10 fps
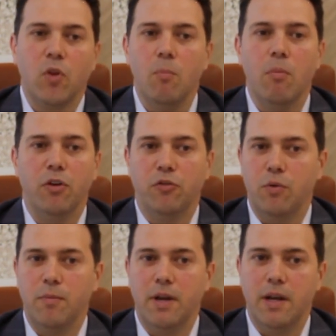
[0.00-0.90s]
Most
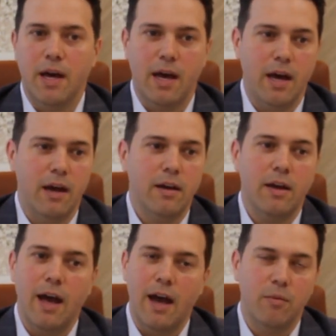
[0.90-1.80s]
women are
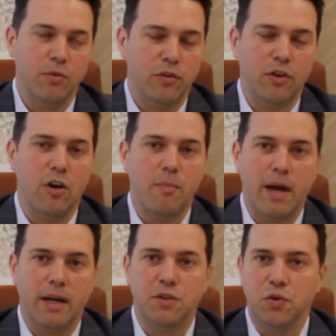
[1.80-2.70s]
able to go
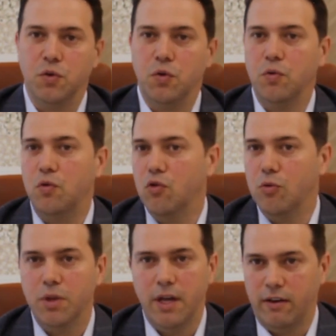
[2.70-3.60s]
back to
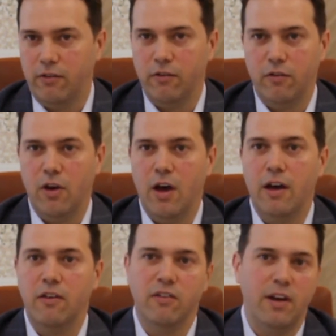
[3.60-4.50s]
normal
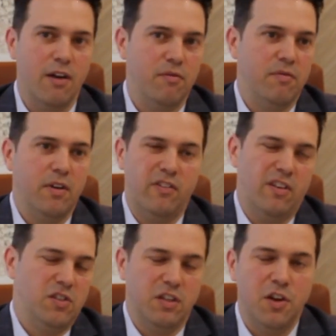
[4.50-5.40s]
exercise and have
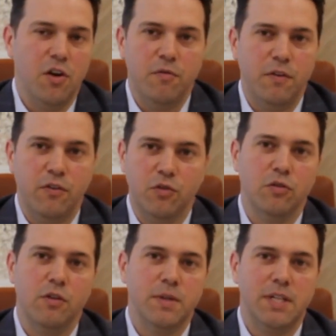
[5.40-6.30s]
essentially no
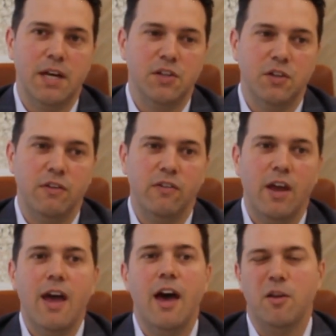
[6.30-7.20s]
physical limitations
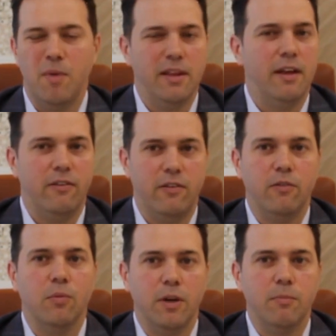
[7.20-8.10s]
at about that
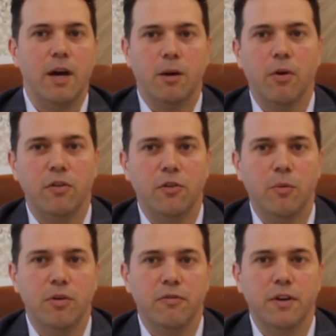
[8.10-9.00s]
6 week mark
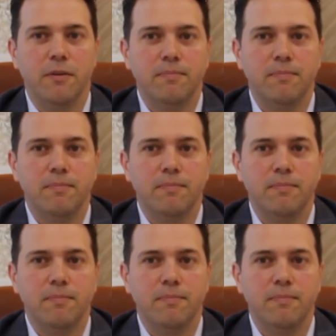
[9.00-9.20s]
post-operatively.